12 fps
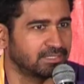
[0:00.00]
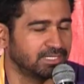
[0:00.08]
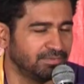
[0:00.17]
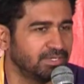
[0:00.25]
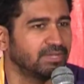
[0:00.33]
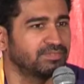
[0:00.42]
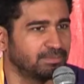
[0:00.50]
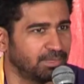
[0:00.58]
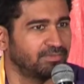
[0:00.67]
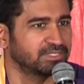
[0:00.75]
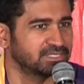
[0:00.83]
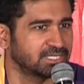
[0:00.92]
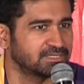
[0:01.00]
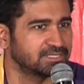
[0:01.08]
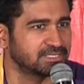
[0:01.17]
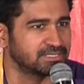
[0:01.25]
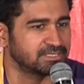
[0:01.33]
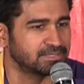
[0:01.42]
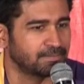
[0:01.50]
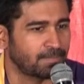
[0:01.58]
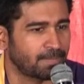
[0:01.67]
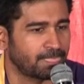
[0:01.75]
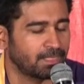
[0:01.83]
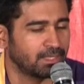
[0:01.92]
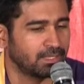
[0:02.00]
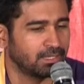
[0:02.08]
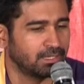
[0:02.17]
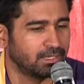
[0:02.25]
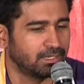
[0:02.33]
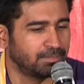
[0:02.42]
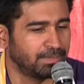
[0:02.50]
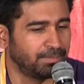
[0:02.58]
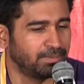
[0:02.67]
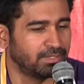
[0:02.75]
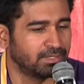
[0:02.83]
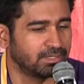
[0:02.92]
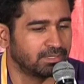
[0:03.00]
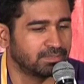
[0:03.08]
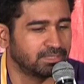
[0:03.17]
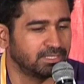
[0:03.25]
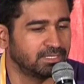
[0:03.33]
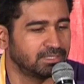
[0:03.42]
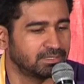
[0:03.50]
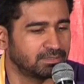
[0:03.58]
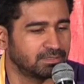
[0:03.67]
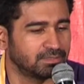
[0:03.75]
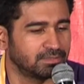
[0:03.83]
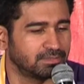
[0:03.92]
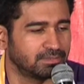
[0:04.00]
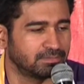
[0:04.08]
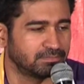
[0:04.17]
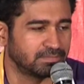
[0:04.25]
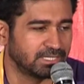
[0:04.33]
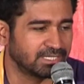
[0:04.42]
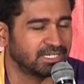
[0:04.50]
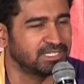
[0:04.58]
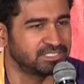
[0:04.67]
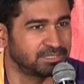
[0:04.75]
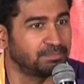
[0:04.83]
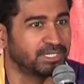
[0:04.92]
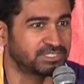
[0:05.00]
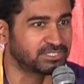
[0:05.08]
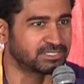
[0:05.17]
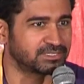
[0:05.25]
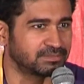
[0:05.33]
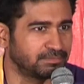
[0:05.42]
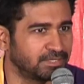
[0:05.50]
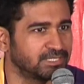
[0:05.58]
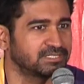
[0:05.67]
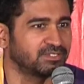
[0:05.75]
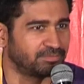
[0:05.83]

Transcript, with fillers: uh, even after my first success, uh, people didn't uh, encourage it much because